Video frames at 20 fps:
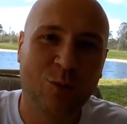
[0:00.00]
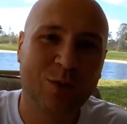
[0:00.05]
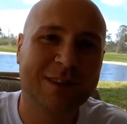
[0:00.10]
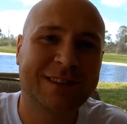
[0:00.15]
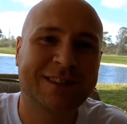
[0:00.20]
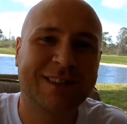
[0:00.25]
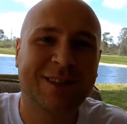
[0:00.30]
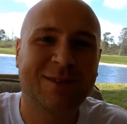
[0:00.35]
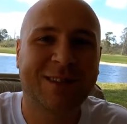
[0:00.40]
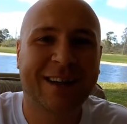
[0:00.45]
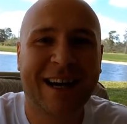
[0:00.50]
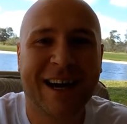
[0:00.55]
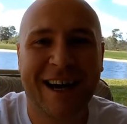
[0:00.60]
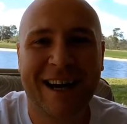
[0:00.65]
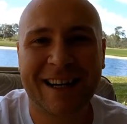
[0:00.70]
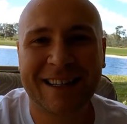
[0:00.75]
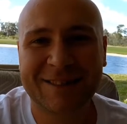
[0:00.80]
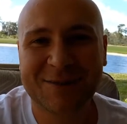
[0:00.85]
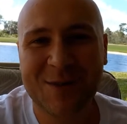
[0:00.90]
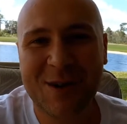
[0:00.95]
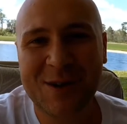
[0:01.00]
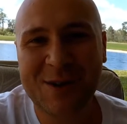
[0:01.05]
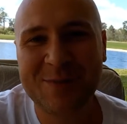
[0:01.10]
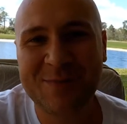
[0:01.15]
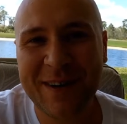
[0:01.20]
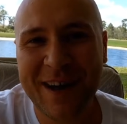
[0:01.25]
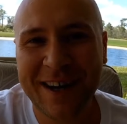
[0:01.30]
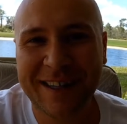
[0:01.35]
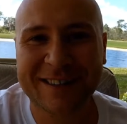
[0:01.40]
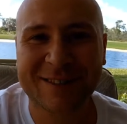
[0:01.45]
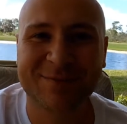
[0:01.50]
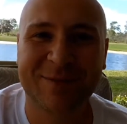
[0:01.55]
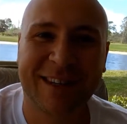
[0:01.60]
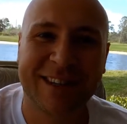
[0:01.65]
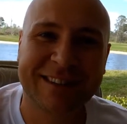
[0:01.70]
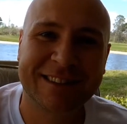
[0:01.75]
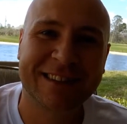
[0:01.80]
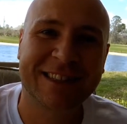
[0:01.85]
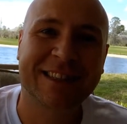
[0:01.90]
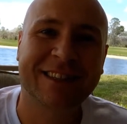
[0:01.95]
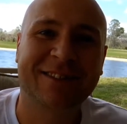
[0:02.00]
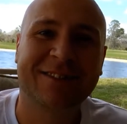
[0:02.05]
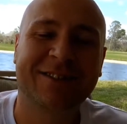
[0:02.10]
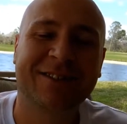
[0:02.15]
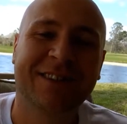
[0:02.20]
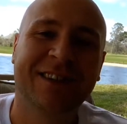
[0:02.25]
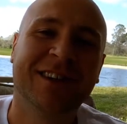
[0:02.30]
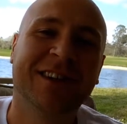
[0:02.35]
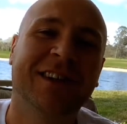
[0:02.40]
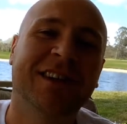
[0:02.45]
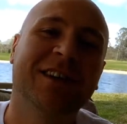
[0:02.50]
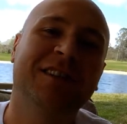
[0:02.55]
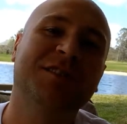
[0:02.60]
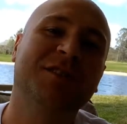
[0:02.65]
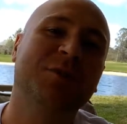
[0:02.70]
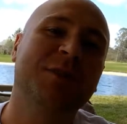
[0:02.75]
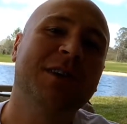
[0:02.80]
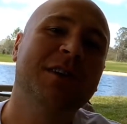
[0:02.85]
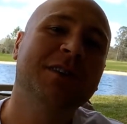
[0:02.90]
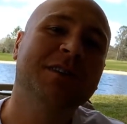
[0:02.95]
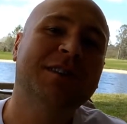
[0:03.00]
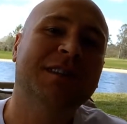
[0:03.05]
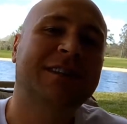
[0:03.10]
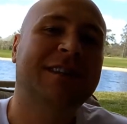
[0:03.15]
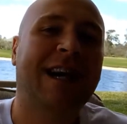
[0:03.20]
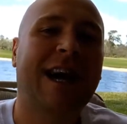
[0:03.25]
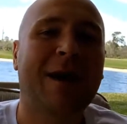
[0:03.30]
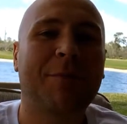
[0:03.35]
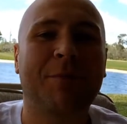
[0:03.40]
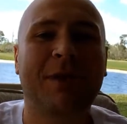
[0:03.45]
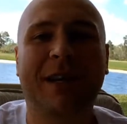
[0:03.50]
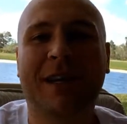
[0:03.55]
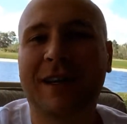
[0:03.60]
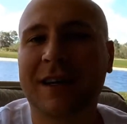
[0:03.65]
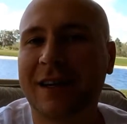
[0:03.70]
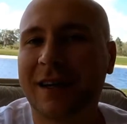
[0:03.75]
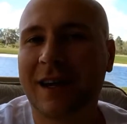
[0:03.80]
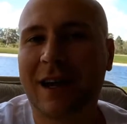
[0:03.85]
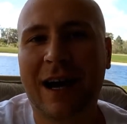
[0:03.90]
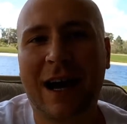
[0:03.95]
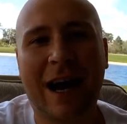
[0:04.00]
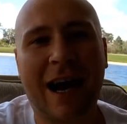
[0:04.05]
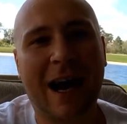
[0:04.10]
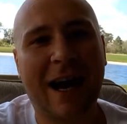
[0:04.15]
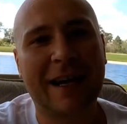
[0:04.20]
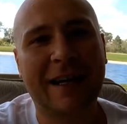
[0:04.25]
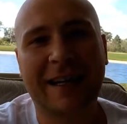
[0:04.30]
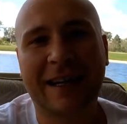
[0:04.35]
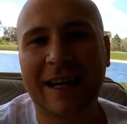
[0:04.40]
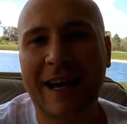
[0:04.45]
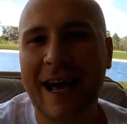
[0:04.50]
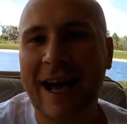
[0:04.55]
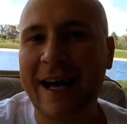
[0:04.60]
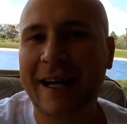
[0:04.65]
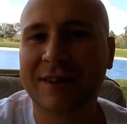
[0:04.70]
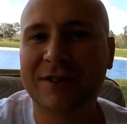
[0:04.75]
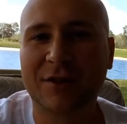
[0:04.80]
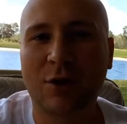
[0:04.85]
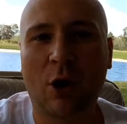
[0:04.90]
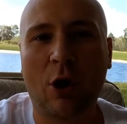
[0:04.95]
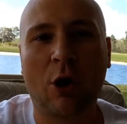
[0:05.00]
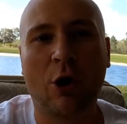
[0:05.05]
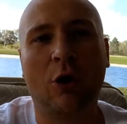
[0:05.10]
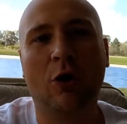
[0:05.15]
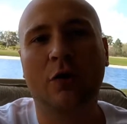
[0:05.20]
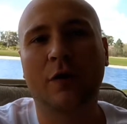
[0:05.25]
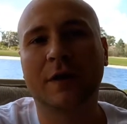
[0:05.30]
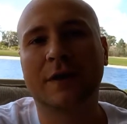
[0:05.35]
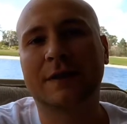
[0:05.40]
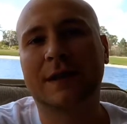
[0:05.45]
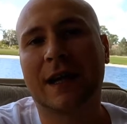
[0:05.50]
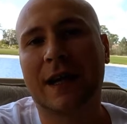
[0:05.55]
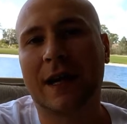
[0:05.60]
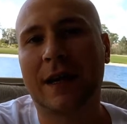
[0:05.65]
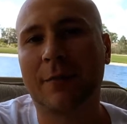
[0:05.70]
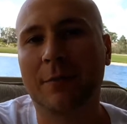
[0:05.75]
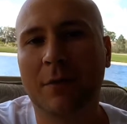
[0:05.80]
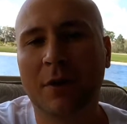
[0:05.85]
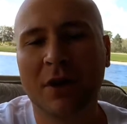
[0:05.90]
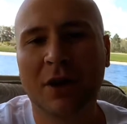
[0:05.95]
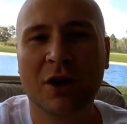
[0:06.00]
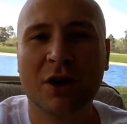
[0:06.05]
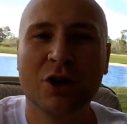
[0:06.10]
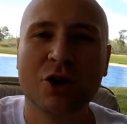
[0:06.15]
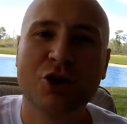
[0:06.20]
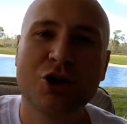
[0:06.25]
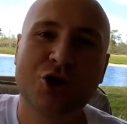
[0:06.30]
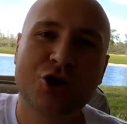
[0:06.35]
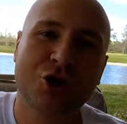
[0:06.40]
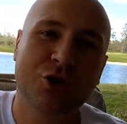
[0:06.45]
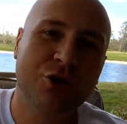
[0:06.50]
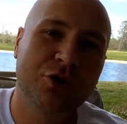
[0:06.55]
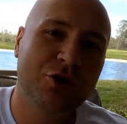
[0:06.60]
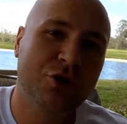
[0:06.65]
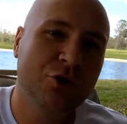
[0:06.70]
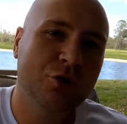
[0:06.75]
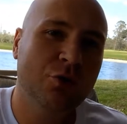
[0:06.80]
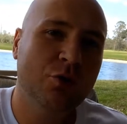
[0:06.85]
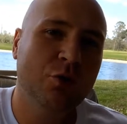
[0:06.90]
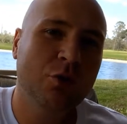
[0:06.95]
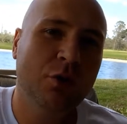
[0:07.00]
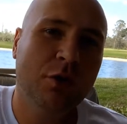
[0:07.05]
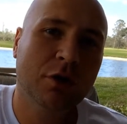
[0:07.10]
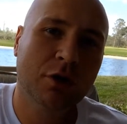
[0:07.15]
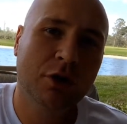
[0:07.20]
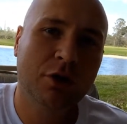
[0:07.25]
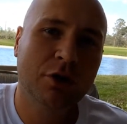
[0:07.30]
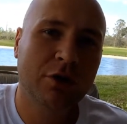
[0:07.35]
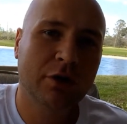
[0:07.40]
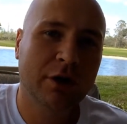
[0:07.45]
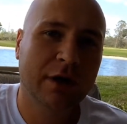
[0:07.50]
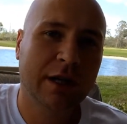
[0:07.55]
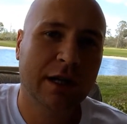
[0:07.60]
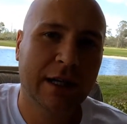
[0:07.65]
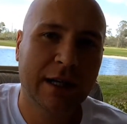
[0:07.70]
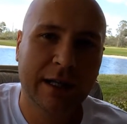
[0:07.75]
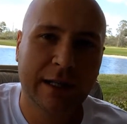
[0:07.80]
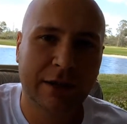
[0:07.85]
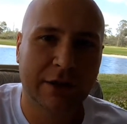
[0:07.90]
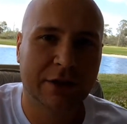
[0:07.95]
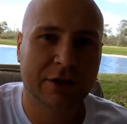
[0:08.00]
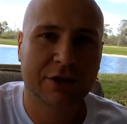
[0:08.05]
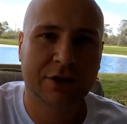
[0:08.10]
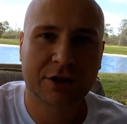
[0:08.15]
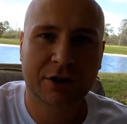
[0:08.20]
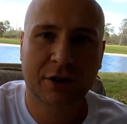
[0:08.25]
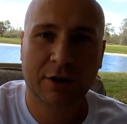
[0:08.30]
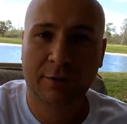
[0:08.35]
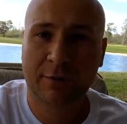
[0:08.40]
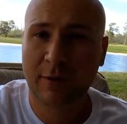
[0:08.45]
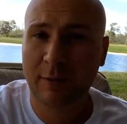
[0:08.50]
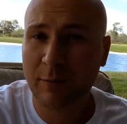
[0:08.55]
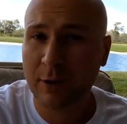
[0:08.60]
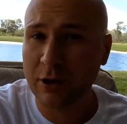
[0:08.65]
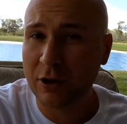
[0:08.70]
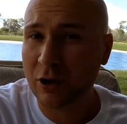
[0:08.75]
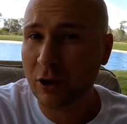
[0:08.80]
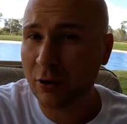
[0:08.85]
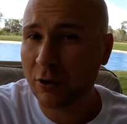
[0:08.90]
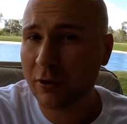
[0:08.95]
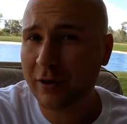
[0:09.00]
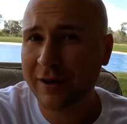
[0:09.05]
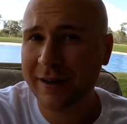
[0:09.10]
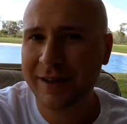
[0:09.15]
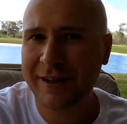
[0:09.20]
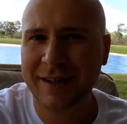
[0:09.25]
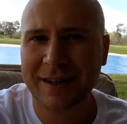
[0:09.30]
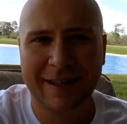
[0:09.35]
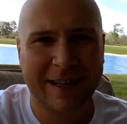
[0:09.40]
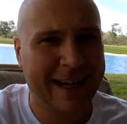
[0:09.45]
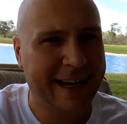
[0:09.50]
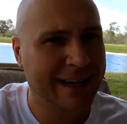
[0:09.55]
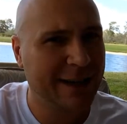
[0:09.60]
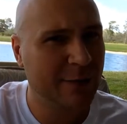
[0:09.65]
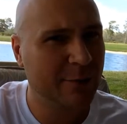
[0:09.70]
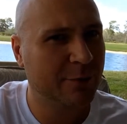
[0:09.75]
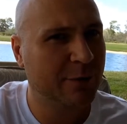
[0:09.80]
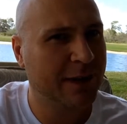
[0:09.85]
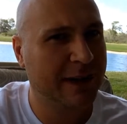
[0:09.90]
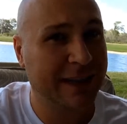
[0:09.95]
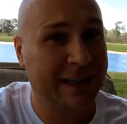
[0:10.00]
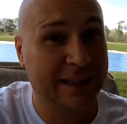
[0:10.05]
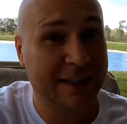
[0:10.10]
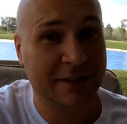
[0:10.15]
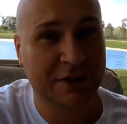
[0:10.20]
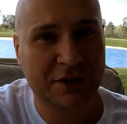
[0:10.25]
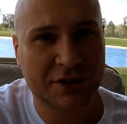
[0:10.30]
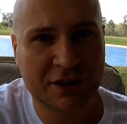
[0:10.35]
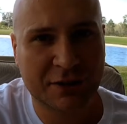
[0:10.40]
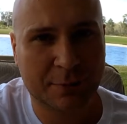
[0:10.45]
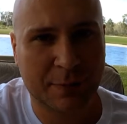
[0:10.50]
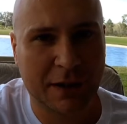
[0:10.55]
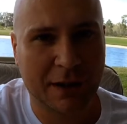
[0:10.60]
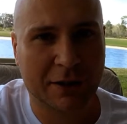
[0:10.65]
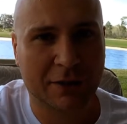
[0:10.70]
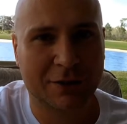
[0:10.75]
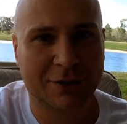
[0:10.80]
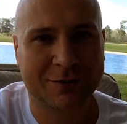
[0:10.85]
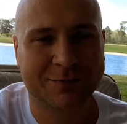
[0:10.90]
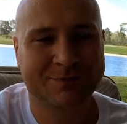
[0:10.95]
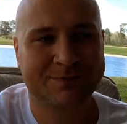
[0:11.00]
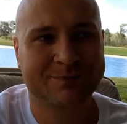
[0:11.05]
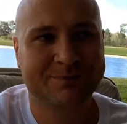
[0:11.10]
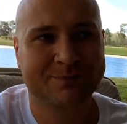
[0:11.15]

What's up, guys? Welcome back to my channel. So here's a topic I get asked all the time. Should you learn English from a non-native English speaker?